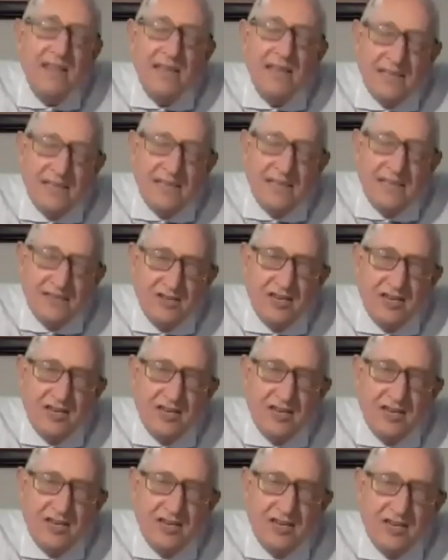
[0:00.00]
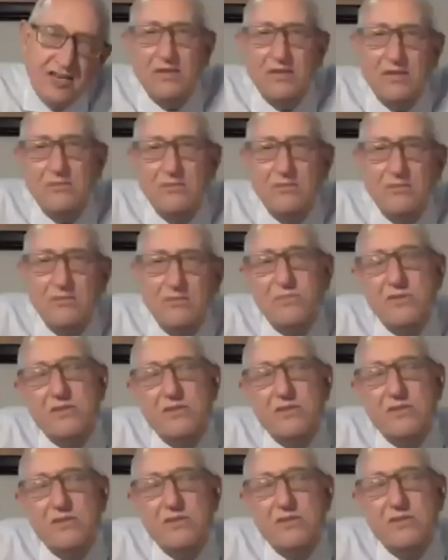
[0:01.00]
They just treat the
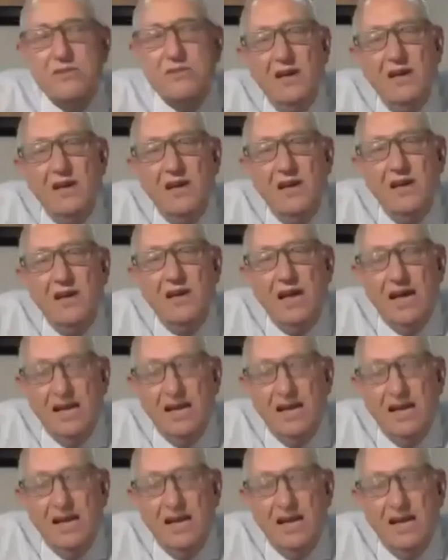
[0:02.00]
symptoms. And it